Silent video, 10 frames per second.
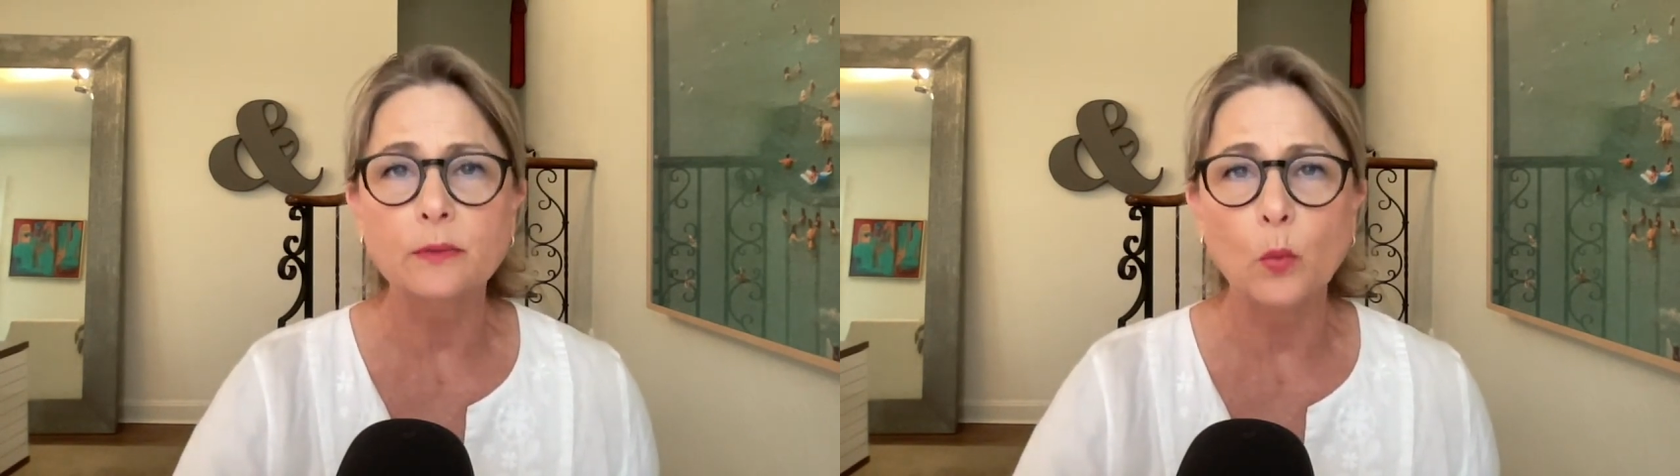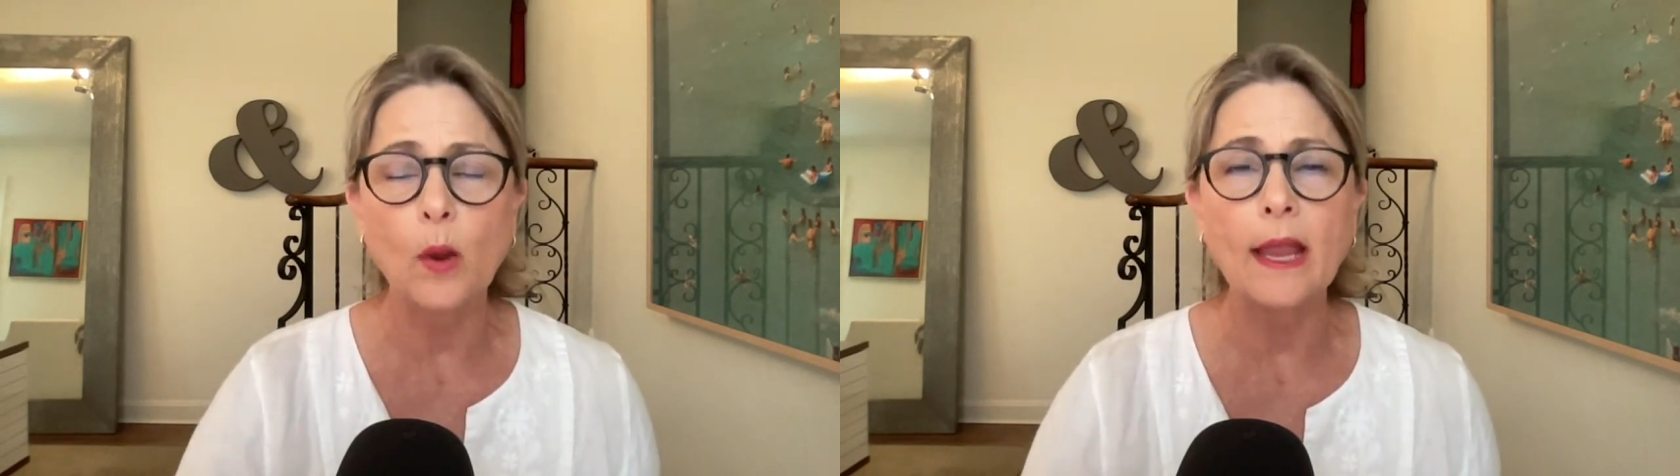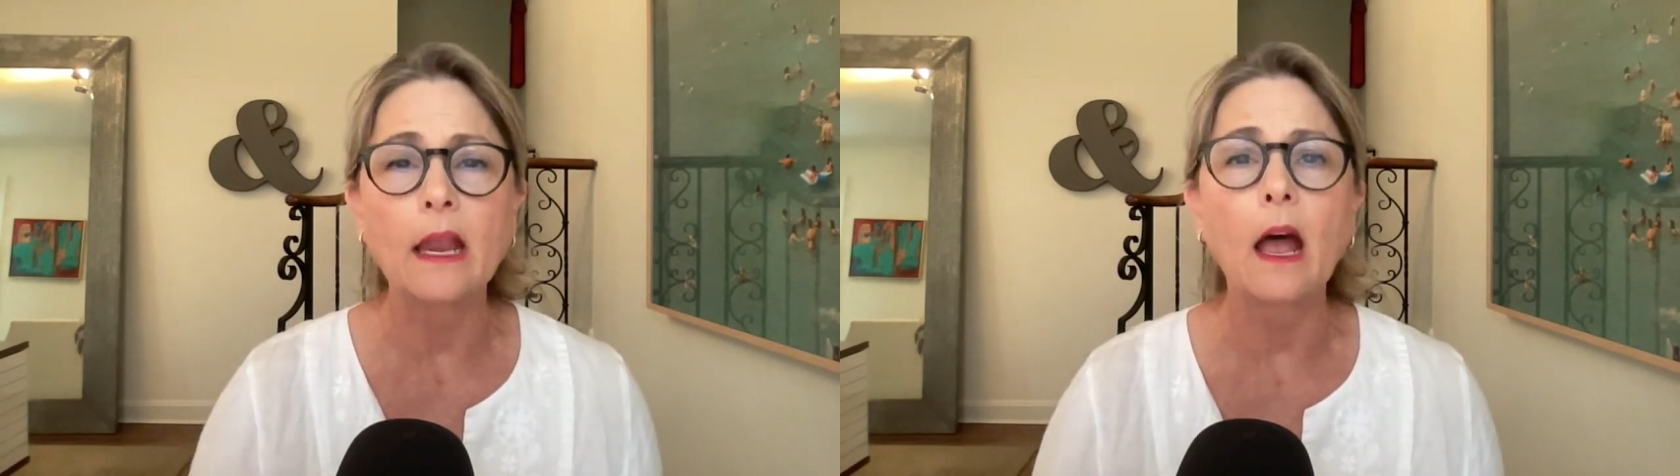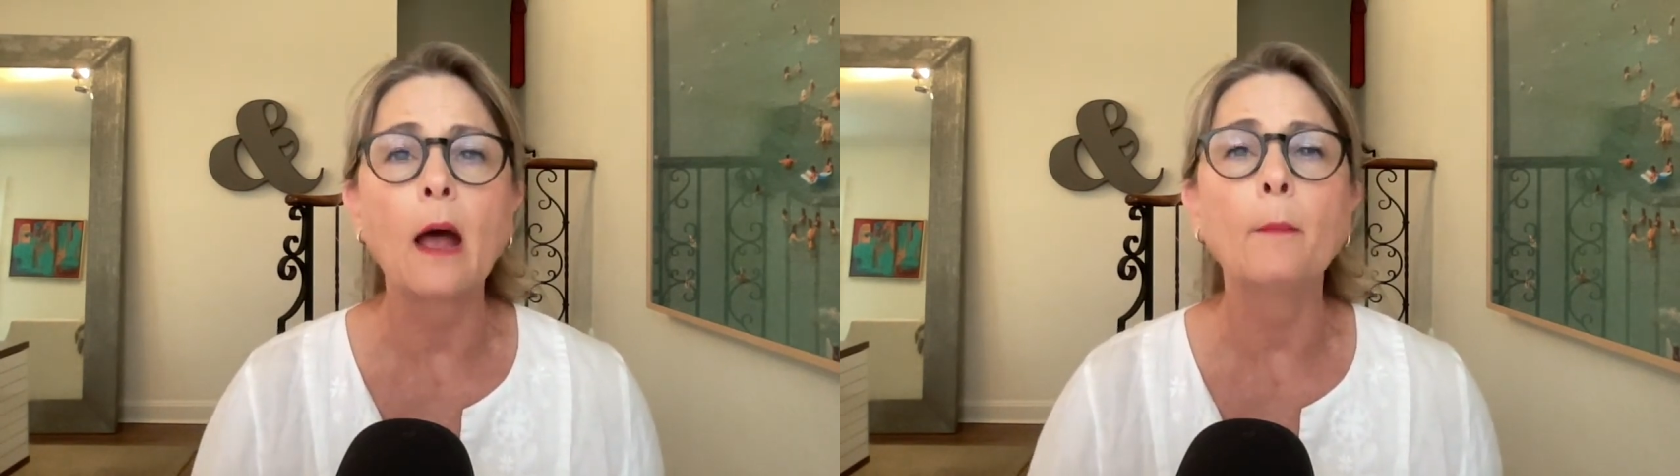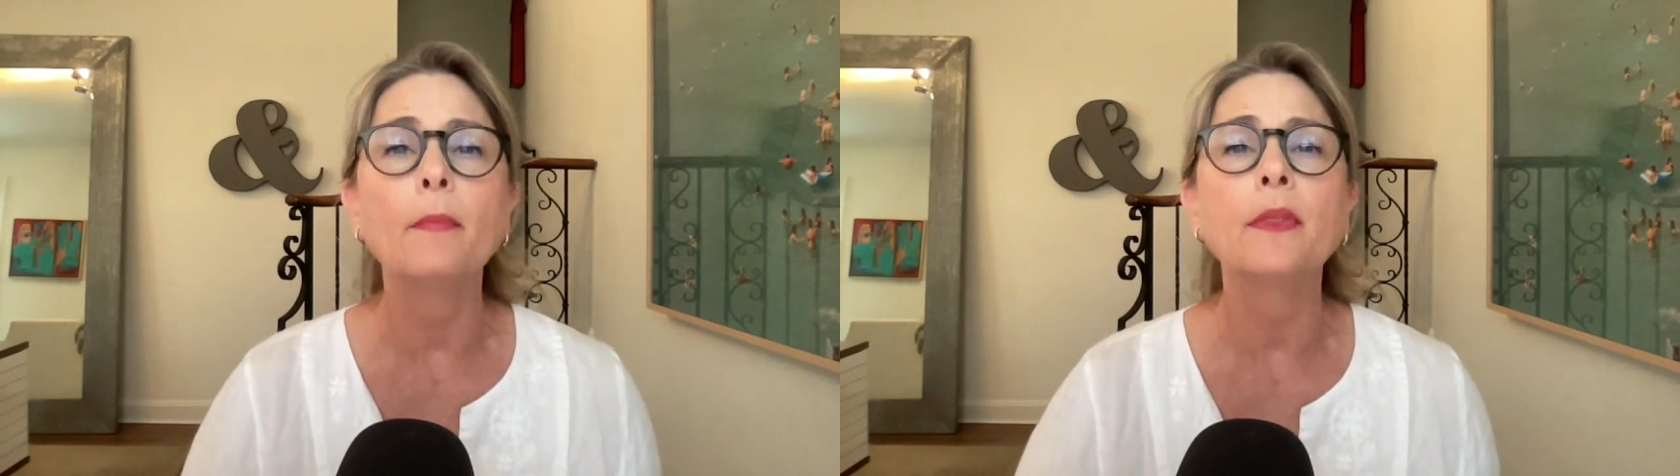way
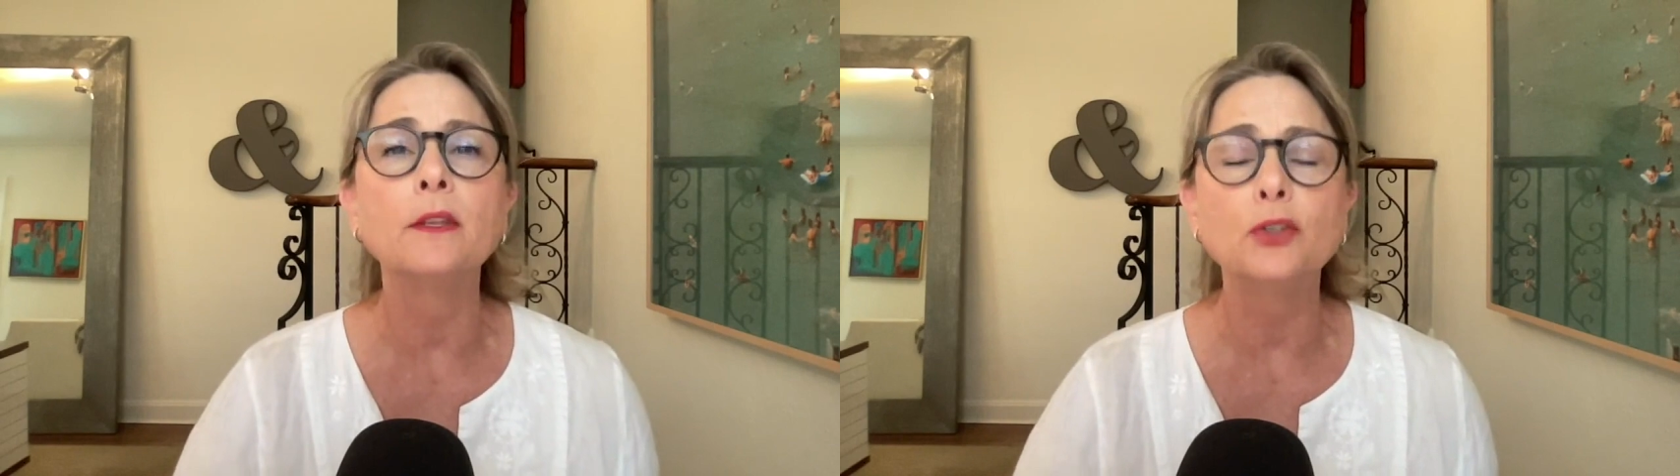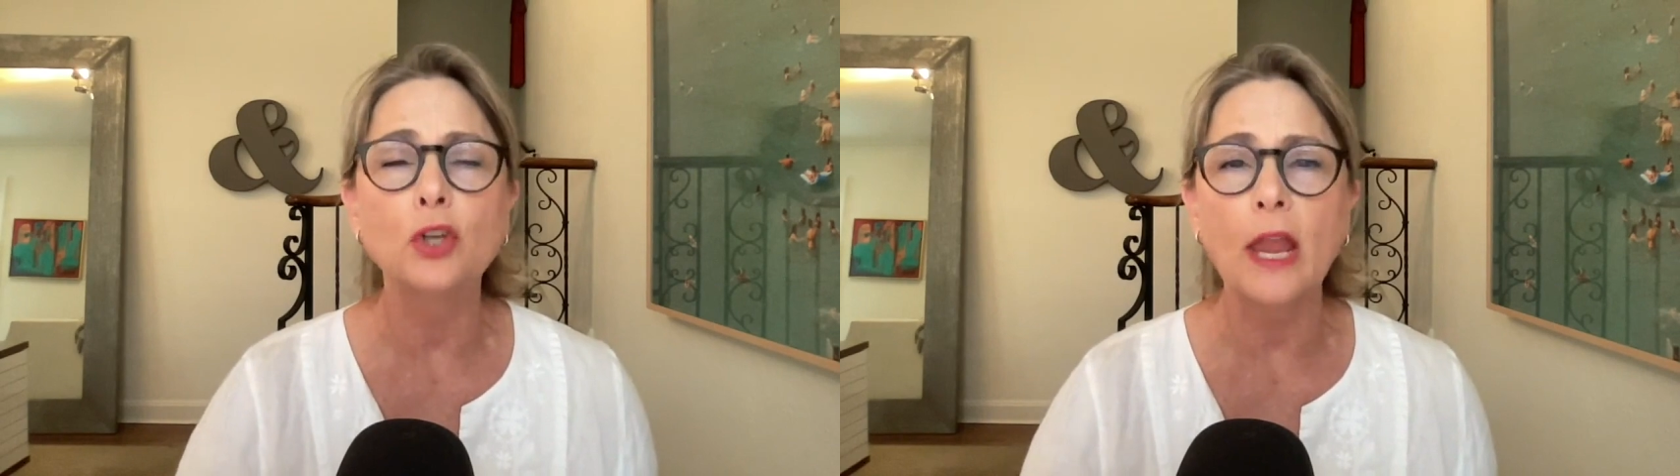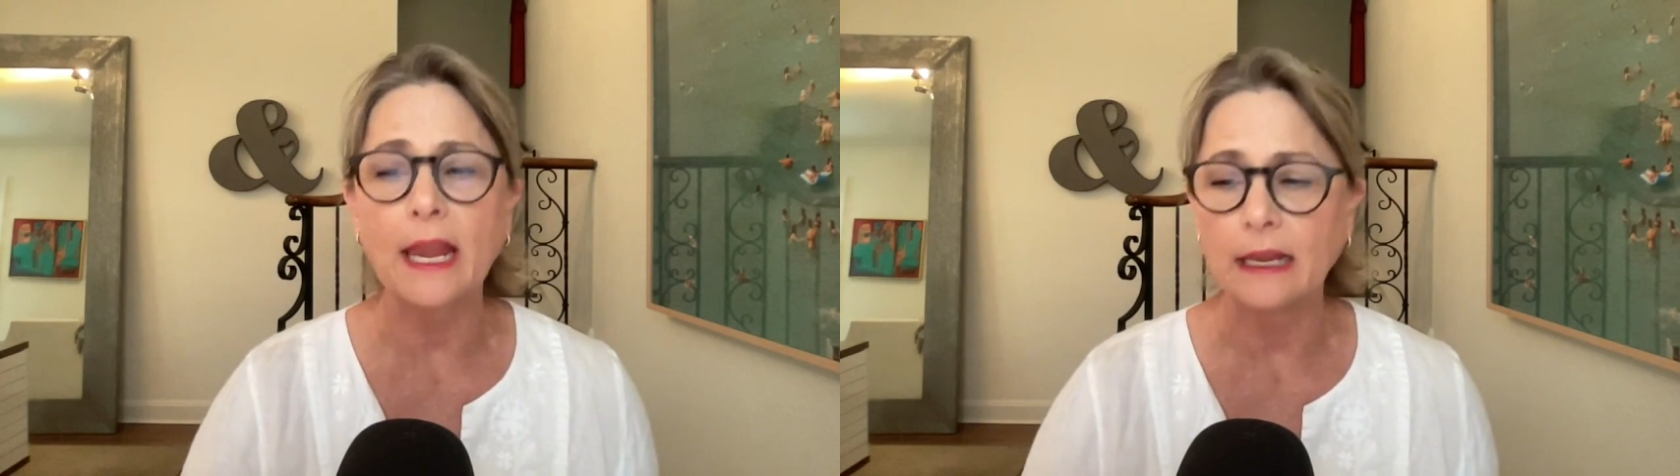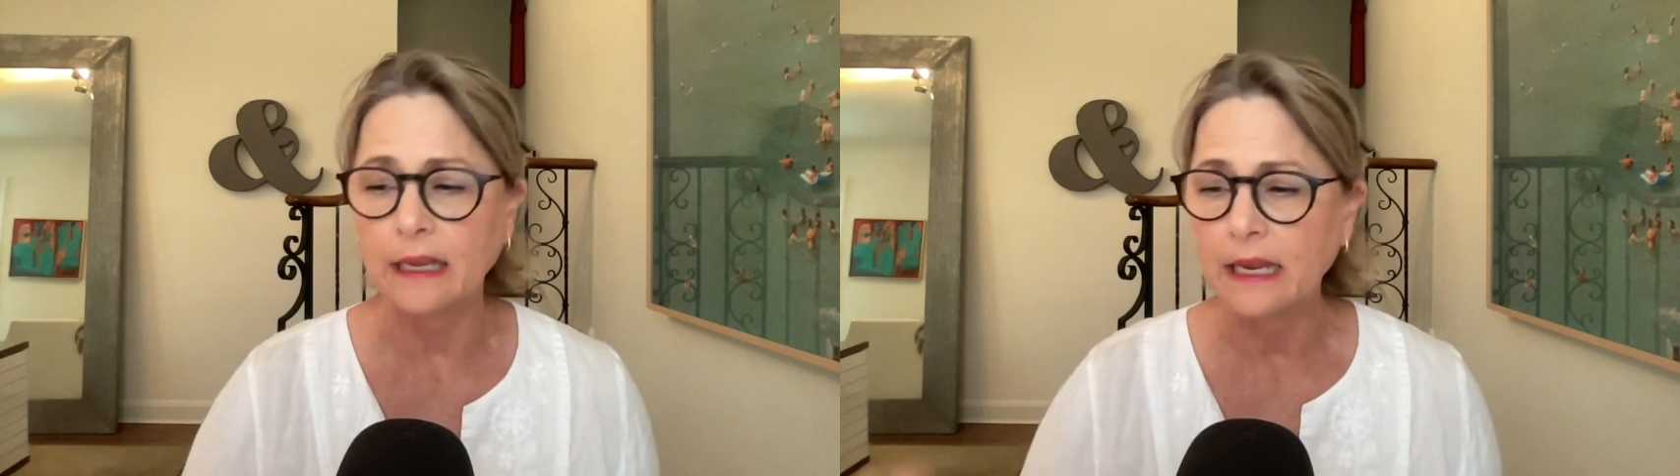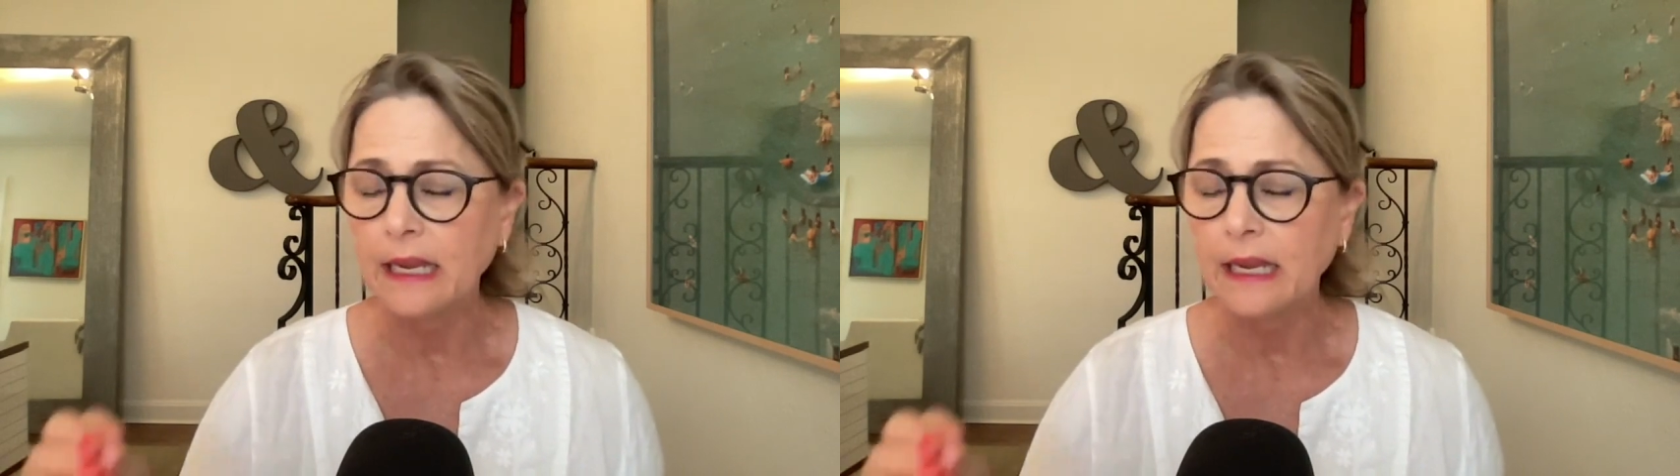up the chain.